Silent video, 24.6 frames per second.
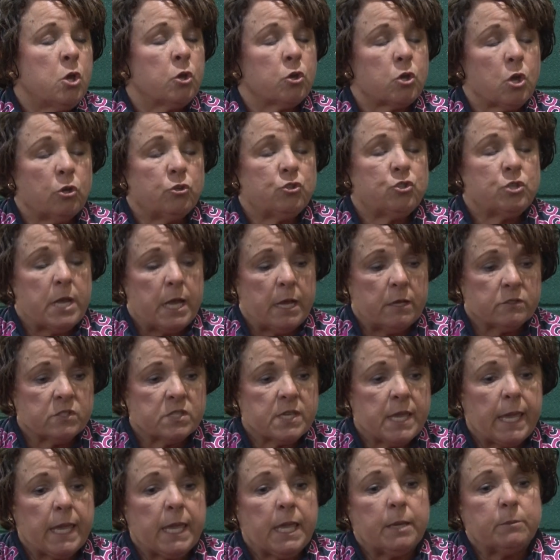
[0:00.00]
Coach Yao's
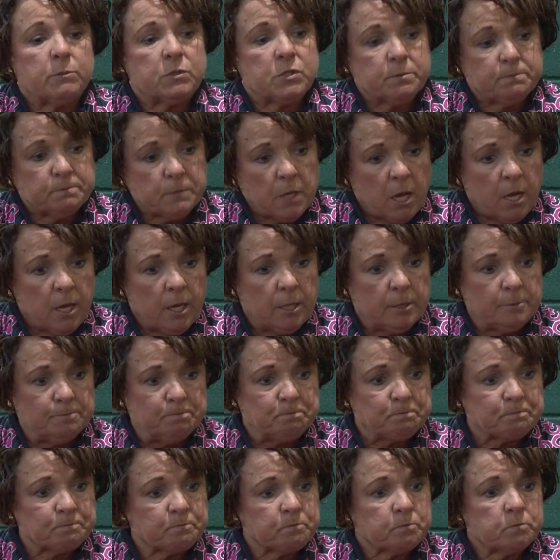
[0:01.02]
camps.
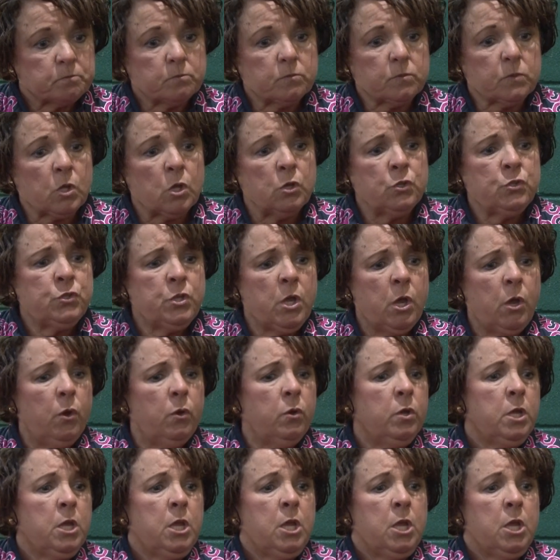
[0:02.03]
So